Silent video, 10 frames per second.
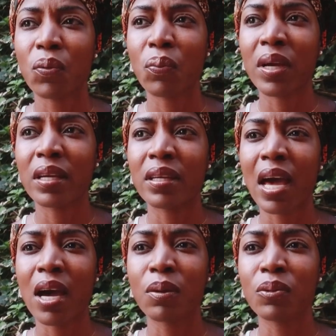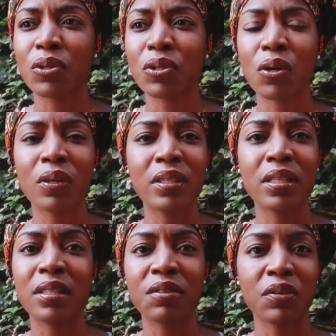when I was talking
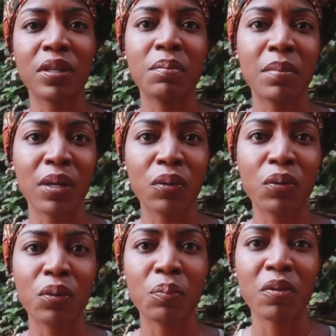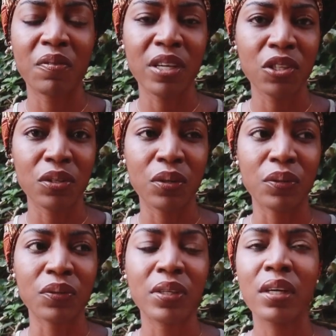to different medical
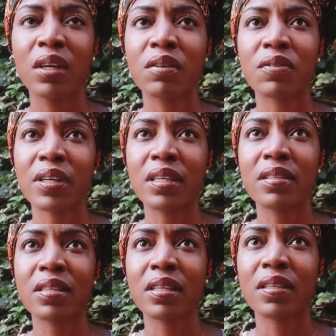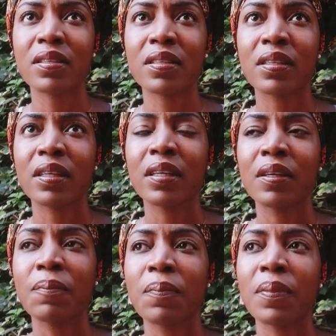professionals. For instance,
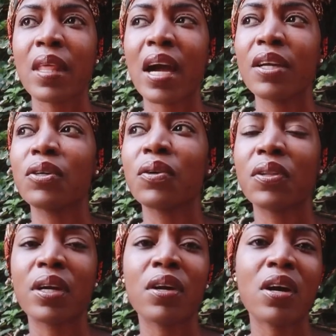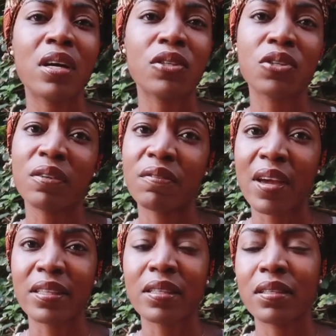I know there are certain
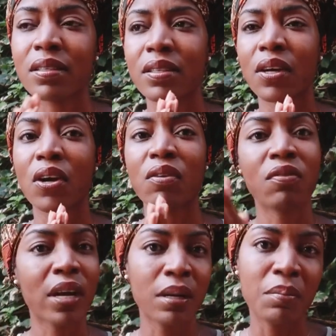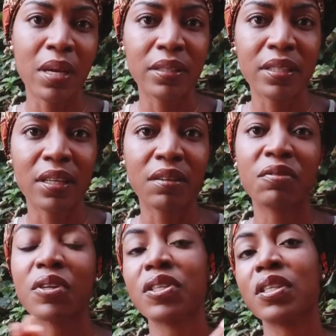vaccines that are
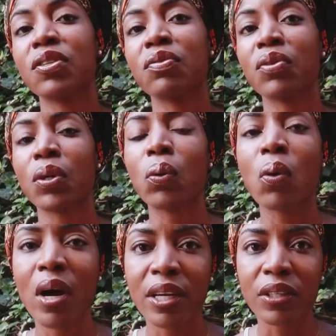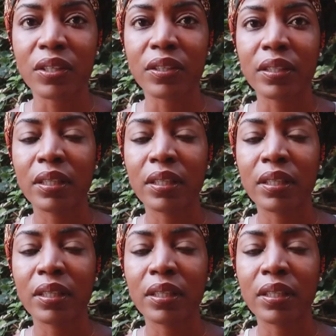recommended versus required,